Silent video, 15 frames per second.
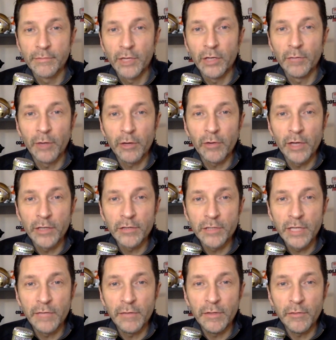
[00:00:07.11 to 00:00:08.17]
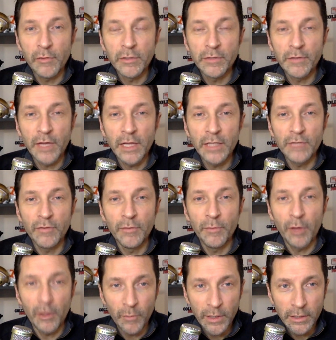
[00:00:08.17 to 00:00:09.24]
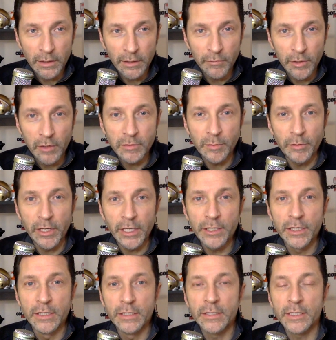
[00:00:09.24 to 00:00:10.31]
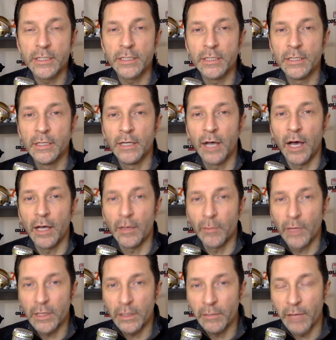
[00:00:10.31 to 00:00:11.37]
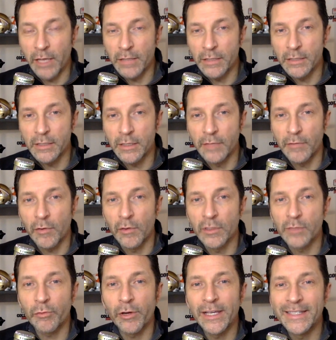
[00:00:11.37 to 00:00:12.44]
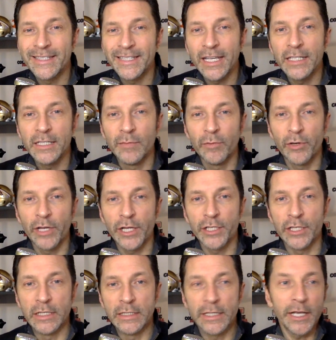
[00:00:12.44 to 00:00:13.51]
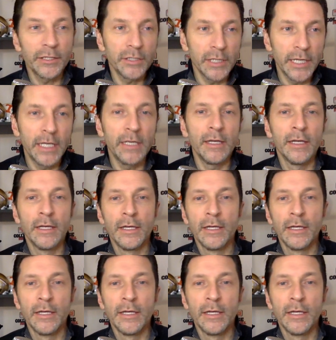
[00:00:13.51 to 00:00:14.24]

here at Mark Rogers T V, the voice of college football. We deliver those predictions on a weekly basis and, of course, preseason predictions. Actually,